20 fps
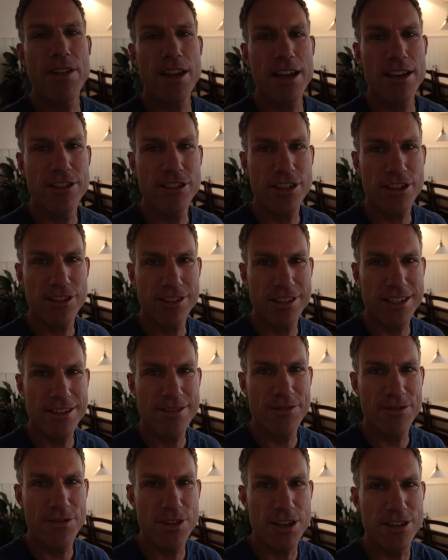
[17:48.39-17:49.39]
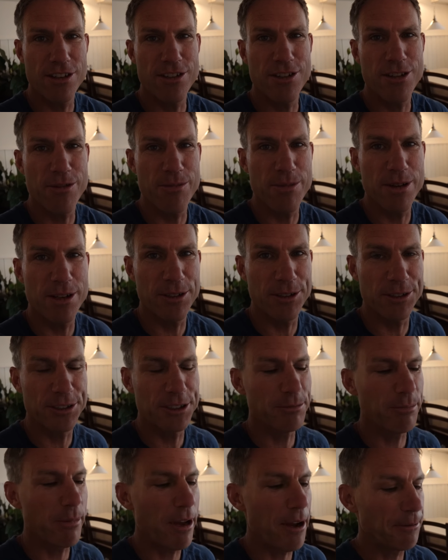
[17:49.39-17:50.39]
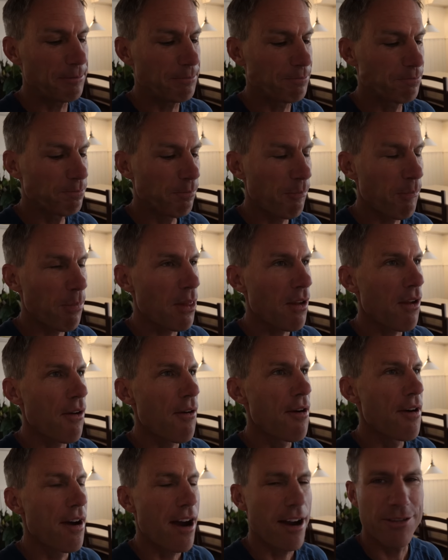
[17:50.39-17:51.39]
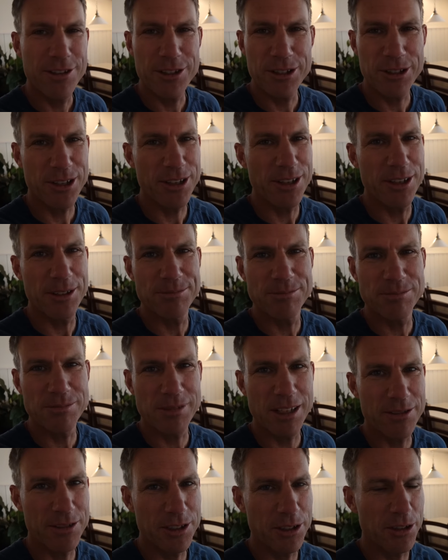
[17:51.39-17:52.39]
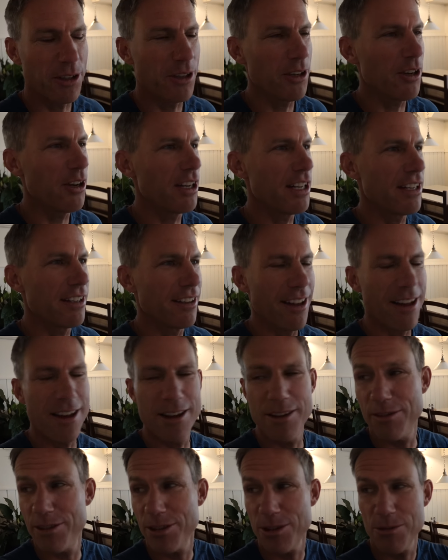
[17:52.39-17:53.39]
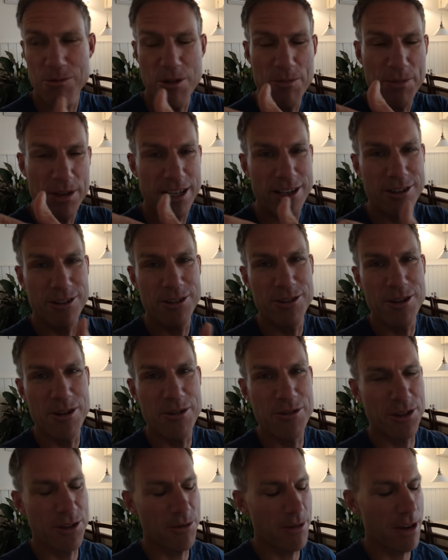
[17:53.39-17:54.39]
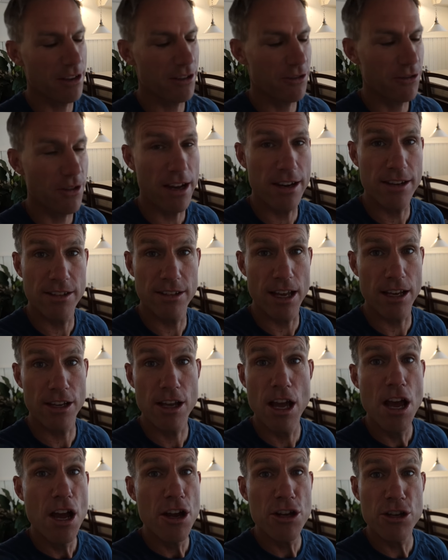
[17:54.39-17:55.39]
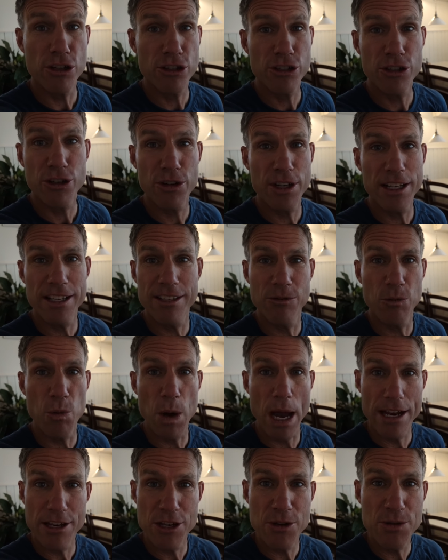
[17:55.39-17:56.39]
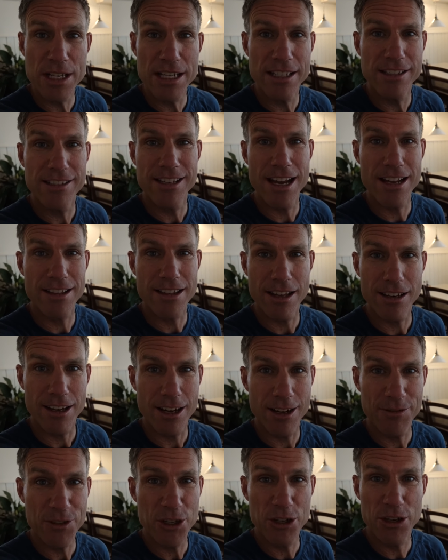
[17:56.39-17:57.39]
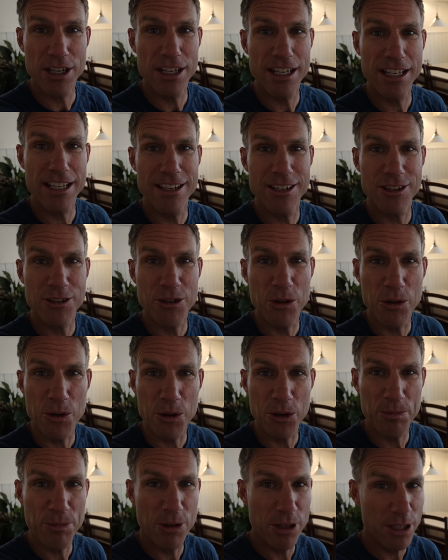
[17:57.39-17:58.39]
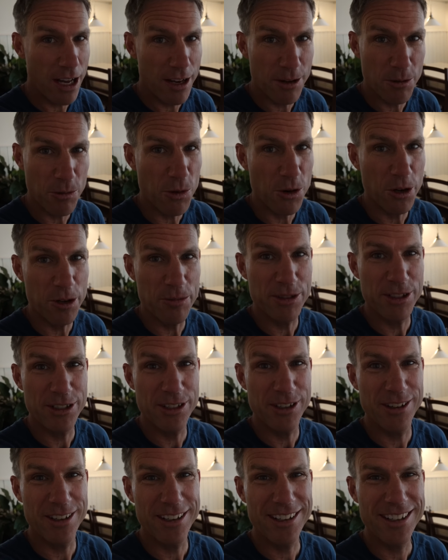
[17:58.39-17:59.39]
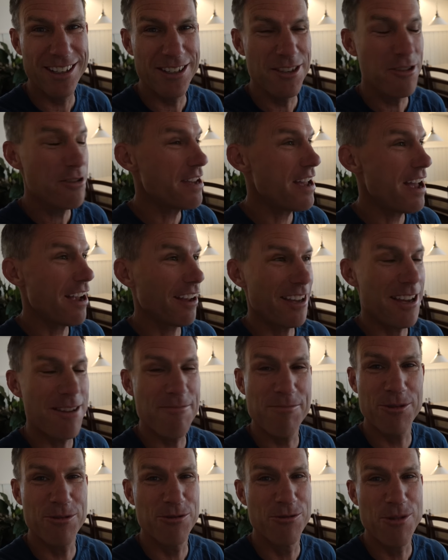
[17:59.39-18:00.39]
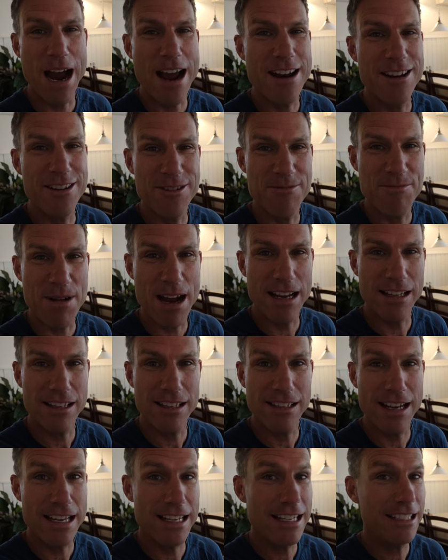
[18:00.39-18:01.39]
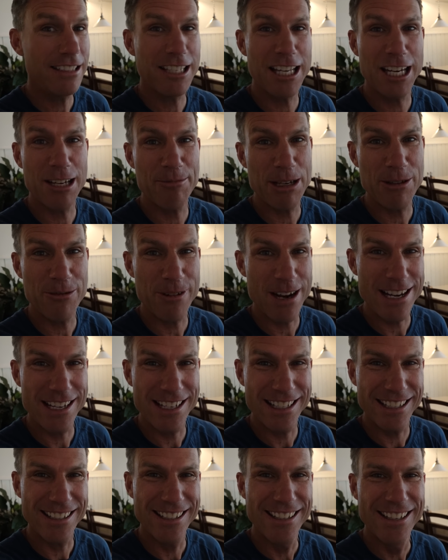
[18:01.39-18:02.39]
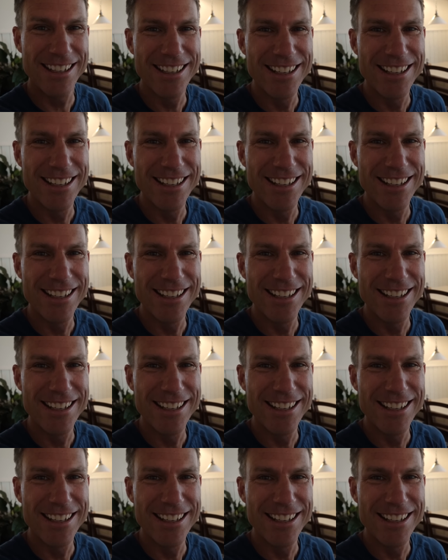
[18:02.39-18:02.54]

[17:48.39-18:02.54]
They had just finished their meals, but I feel good. I feel good and loved. The woman here who owns the restaurant is like, your shirt is wet. You need to take that off. You're gonna get a cold. Put on a warm shirt. You can't keep riding your bike tonight. It's gonna be rainy.